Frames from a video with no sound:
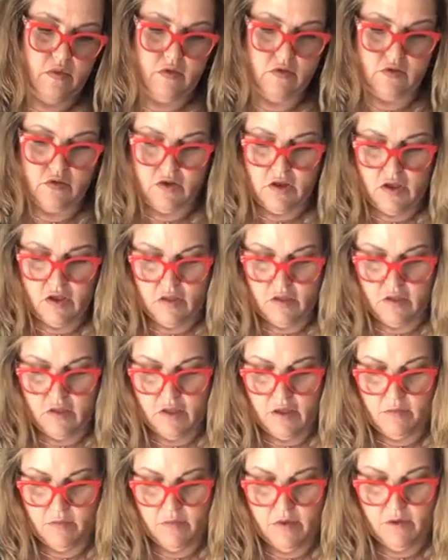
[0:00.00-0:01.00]
the
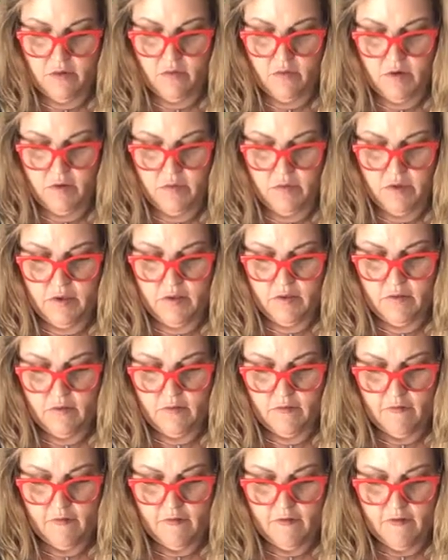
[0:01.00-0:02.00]
shell on my ribbon.